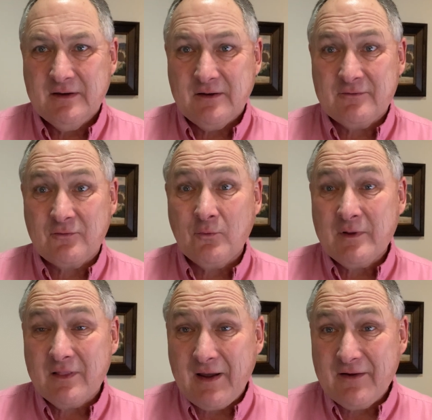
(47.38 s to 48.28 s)
And so
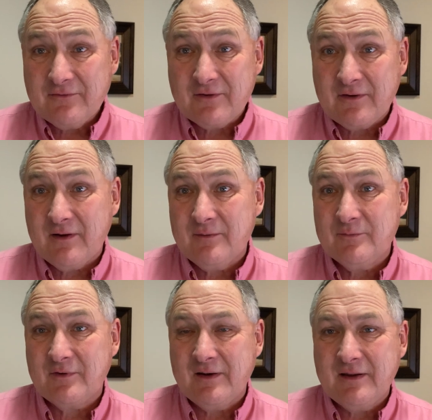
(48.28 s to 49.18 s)
Elijah
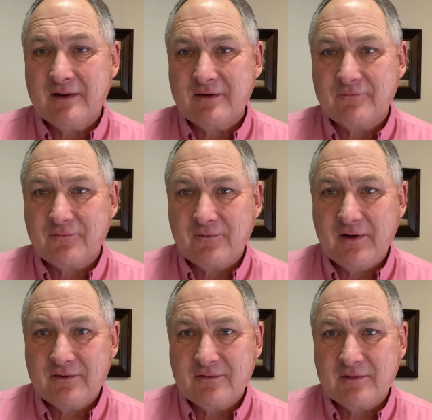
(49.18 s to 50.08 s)
comes and he
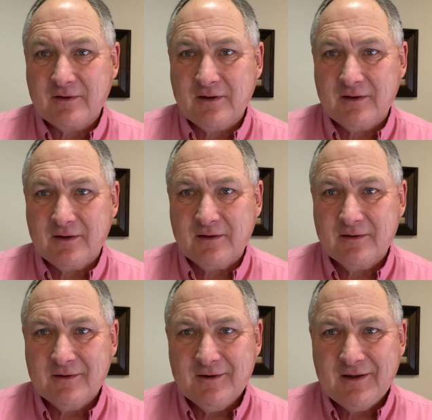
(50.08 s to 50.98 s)
confronts the king.
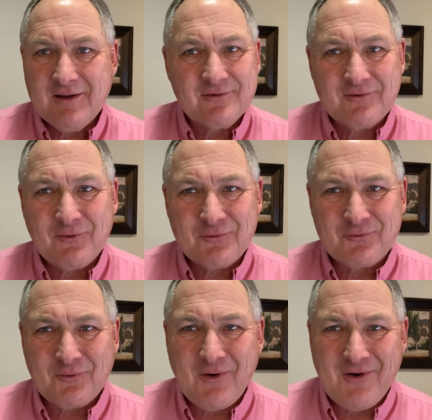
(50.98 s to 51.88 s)
He is so
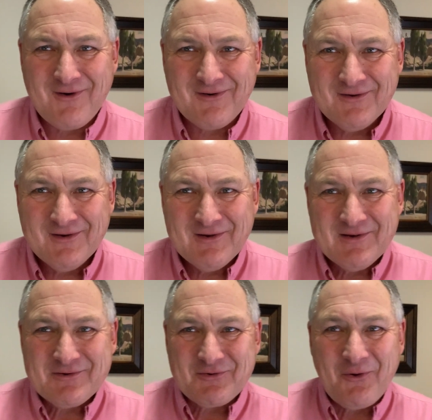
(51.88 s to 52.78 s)
strong,
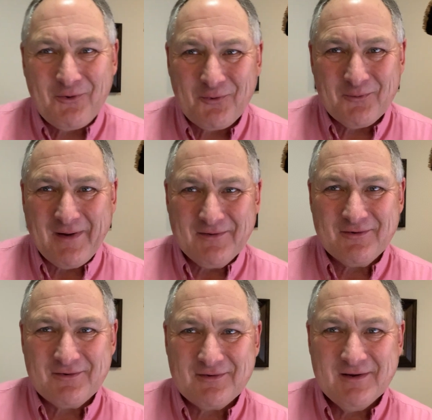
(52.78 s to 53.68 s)
so
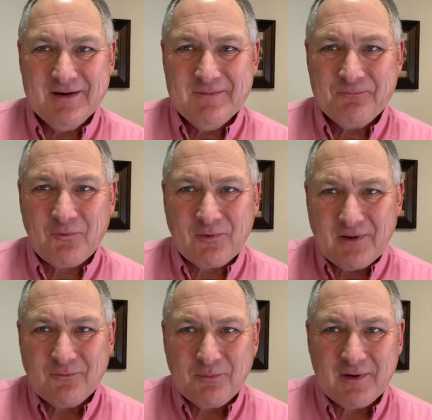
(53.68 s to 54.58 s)
courageous. So
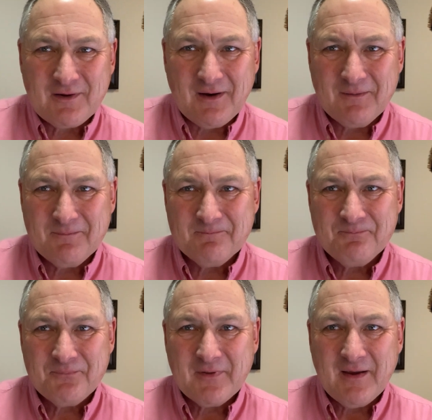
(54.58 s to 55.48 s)
let's pick up
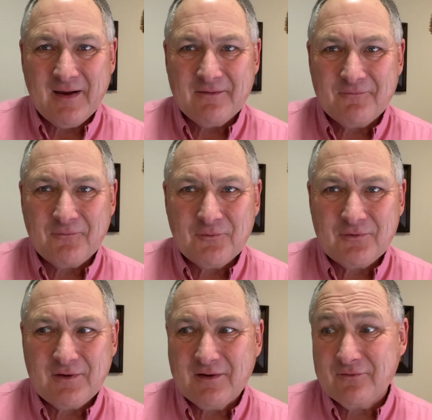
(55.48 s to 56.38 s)
at 1
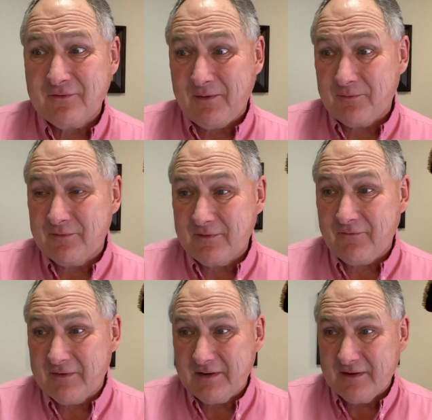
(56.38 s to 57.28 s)
Kings chapter
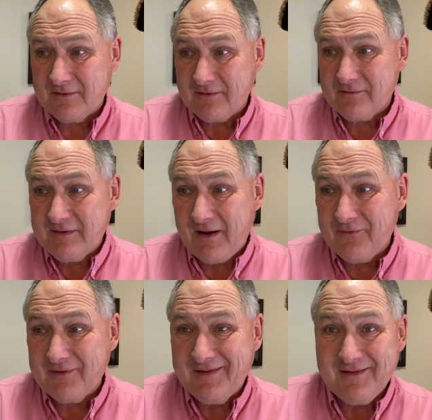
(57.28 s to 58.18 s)
17. It says, now
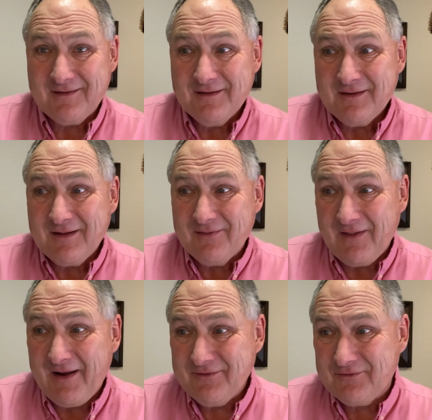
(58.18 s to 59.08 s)
the
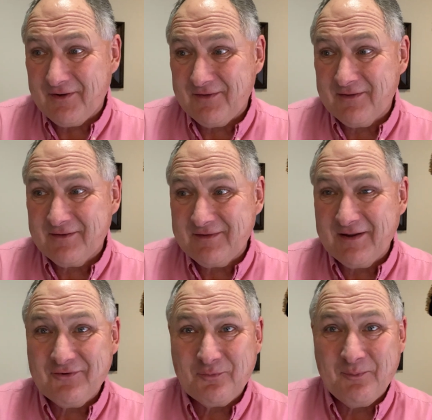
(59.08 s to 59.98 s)
Elijah, the
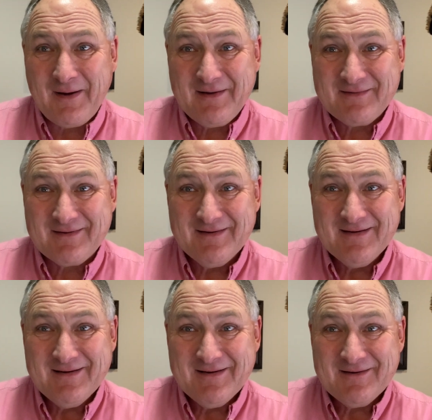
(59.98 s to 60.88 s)
Tishbite
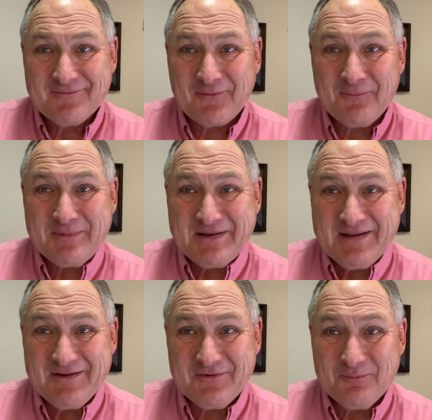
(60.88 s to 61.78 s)
from
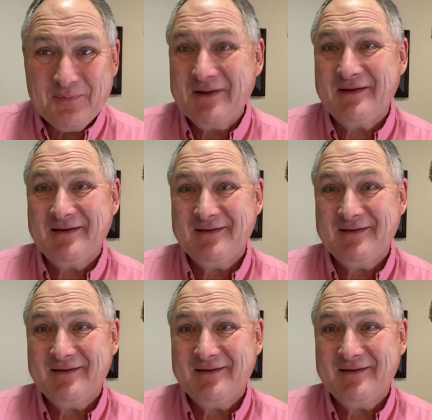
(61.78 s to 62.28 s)
Tishbe.